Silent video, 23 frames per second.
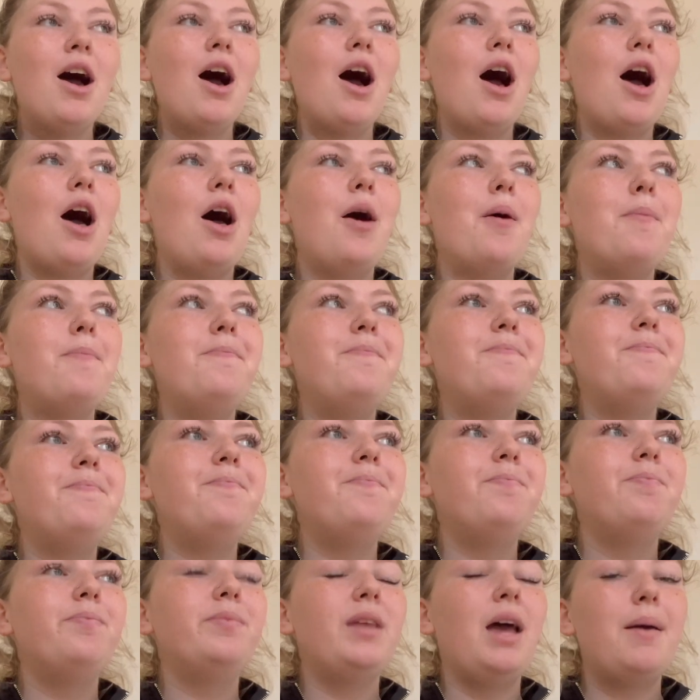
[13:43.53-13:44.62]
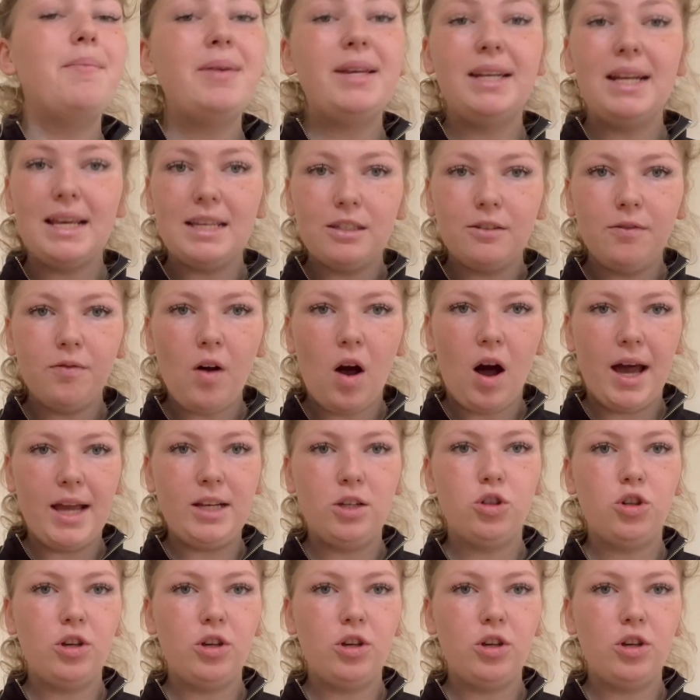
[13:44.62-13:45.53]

I mean, it's fine.